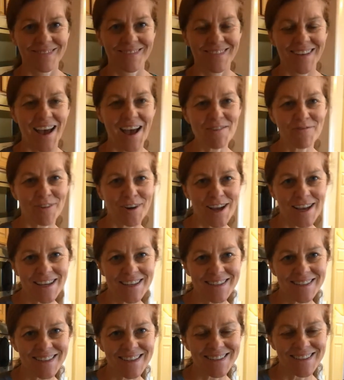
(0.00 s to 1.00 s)
Hi
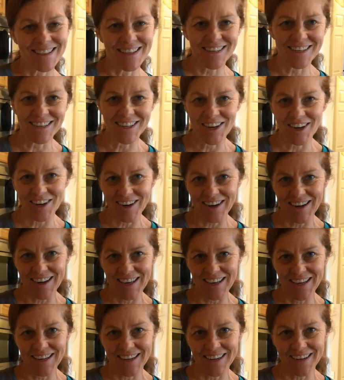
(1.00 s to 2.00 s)
friends, it's Linda Curry
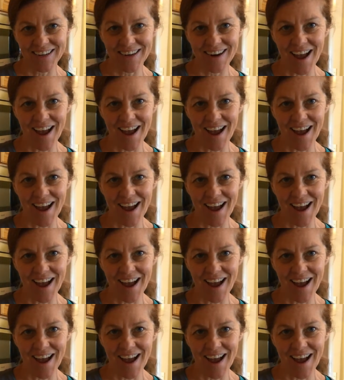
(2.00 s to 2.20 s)
here.